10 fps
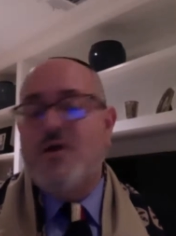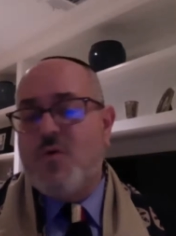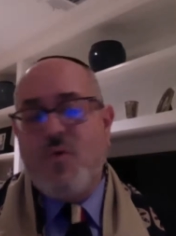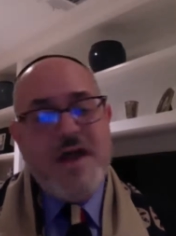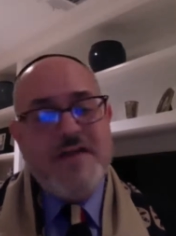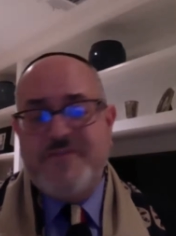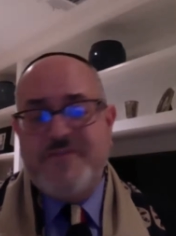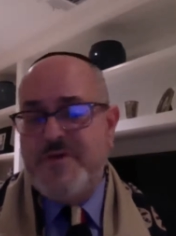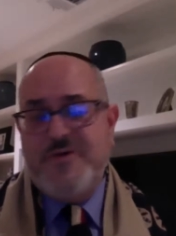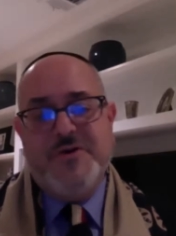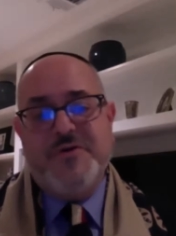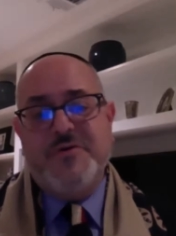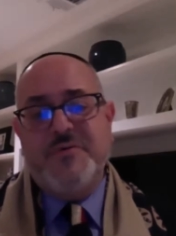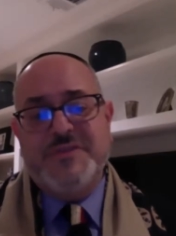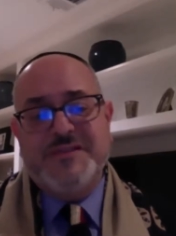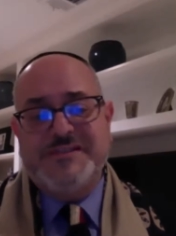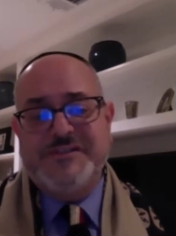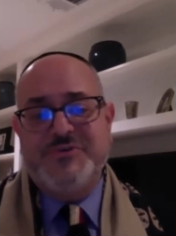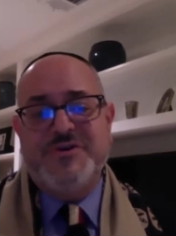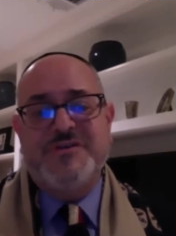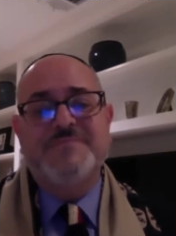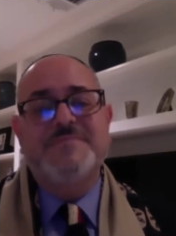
quite familiar with the Siddur.